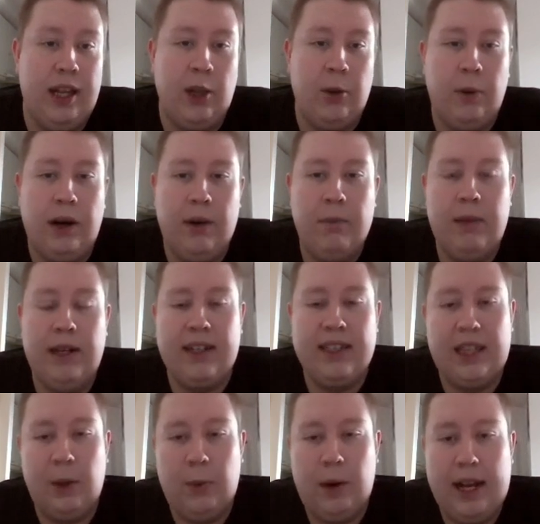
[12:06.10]
rated one
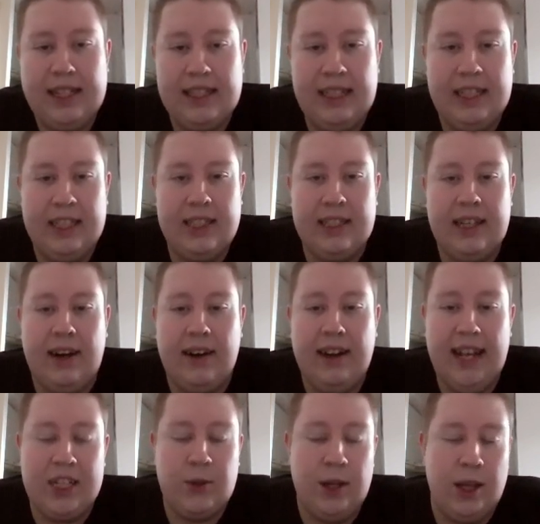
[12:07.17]
because in the West, it's the
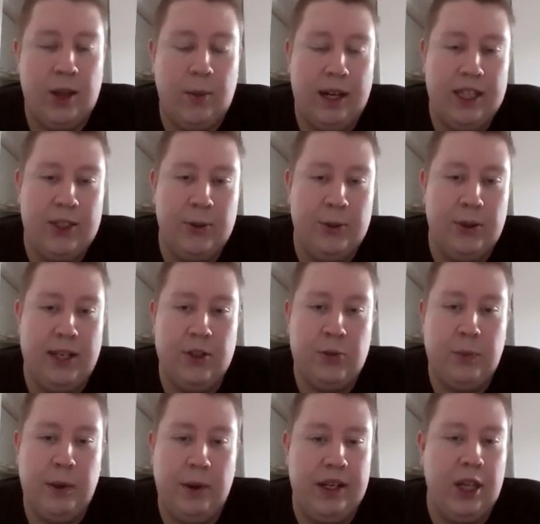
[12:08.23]
highest rated one is usually
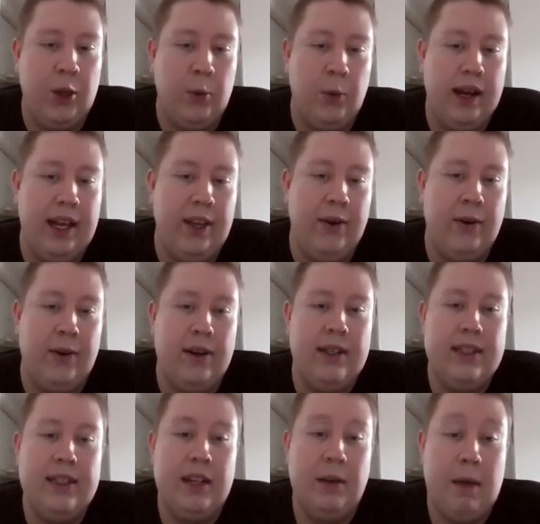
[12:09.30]
Spirited Away or
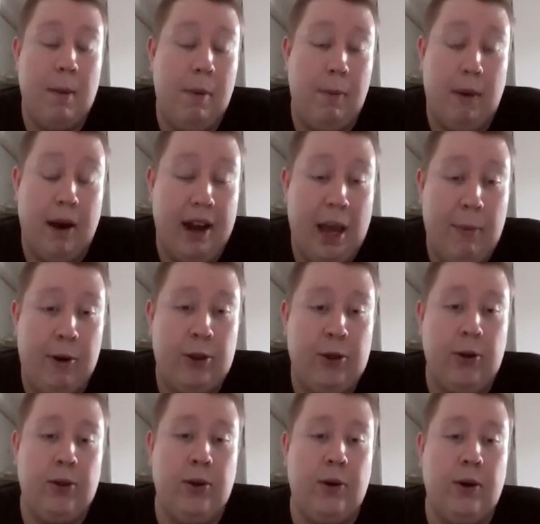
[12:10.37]
maybe My Neighbor
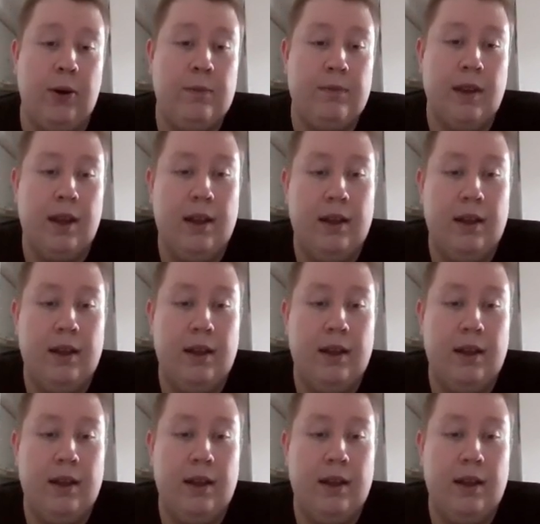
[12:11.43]
Totoro.